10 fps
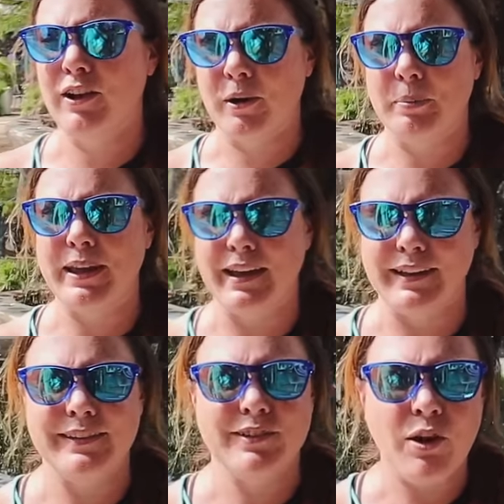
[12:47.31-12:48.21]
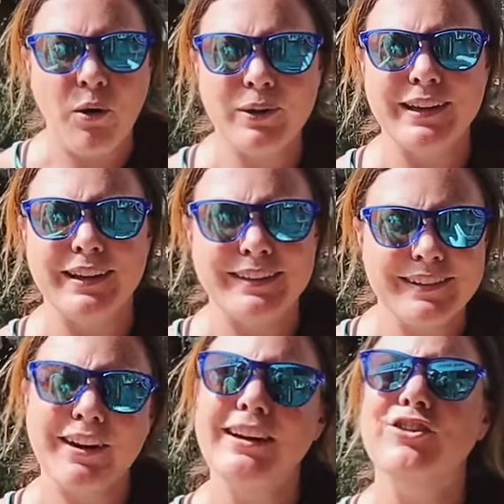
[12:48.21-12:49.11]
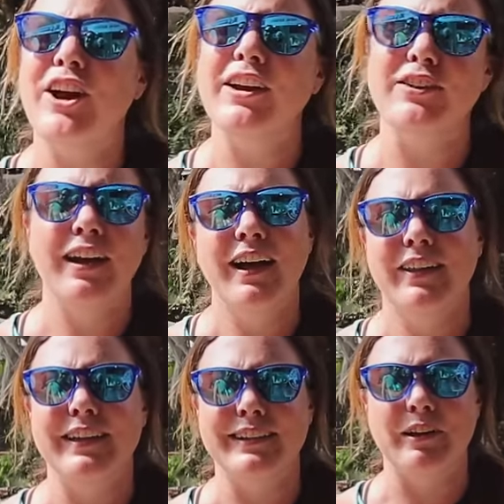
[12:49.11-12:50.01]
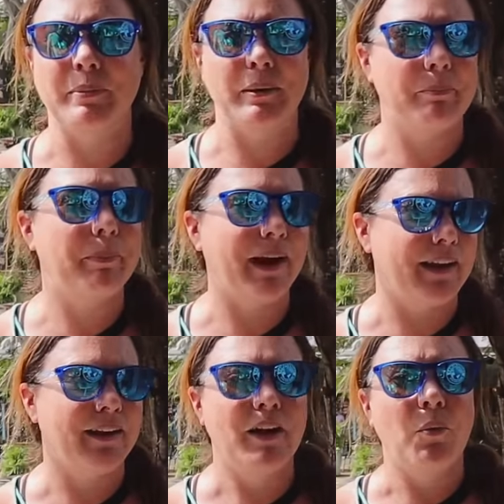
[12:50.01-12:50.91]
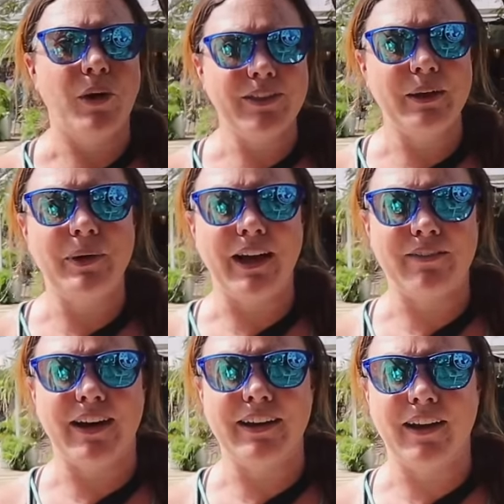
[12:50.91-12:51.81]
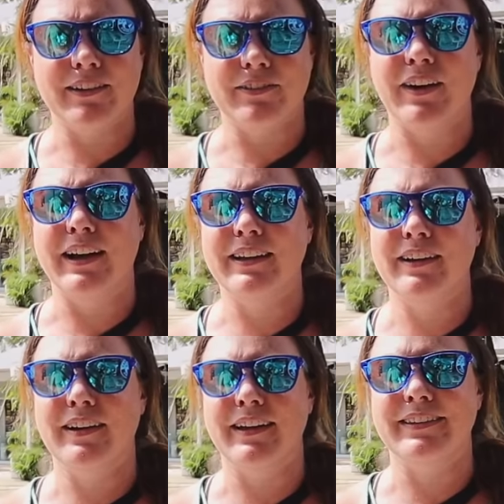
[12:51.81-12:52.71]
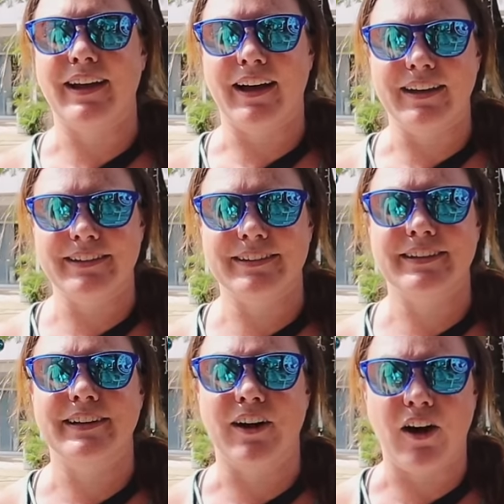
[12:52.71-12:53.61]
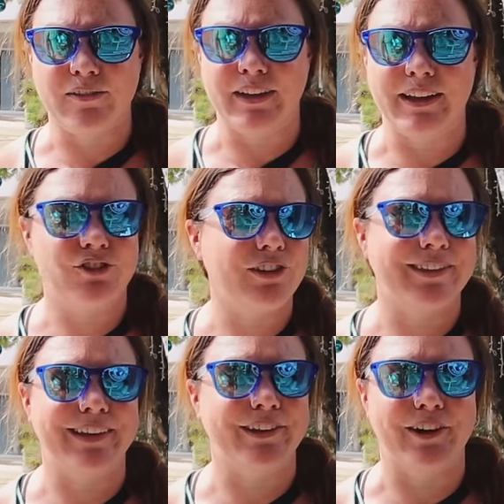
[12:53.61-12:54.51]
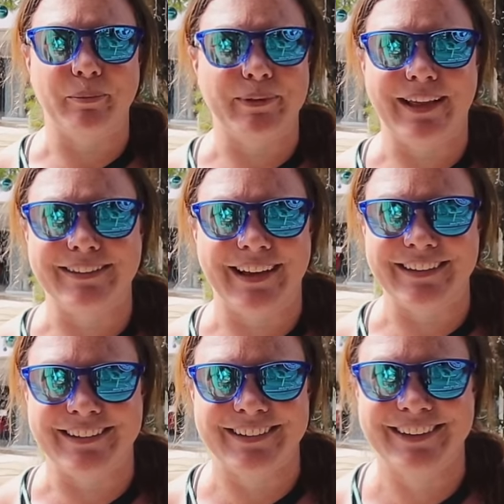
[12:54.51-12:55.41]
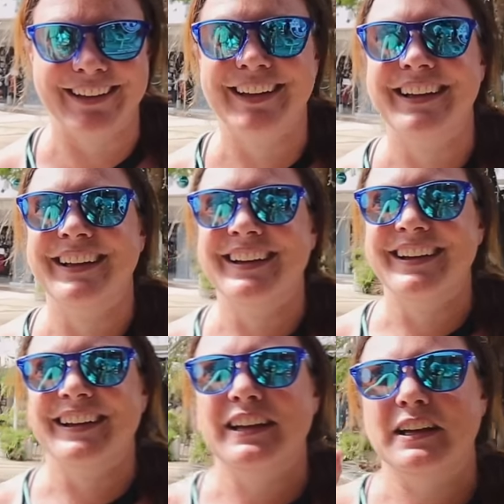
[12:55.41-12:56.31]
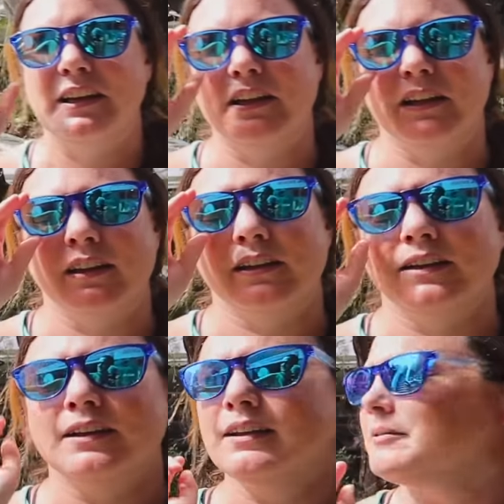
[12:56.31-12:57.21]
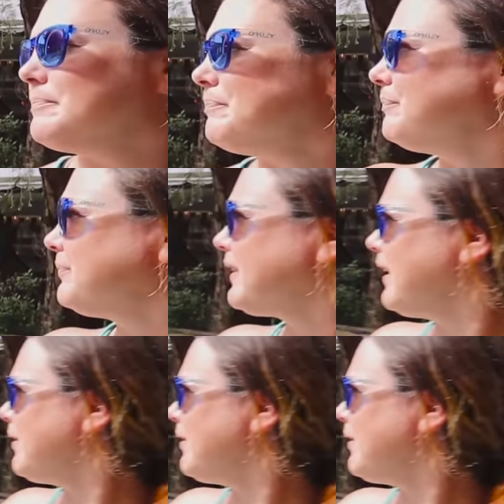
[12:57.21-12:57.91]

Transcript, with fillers: European. It's totally, it's starting to change, I think, a little bit, but one thing we find hard to find here is iced coffee. It's just like Europe in that sense. Yeah, we were going to try to go to the market that used to be right over here.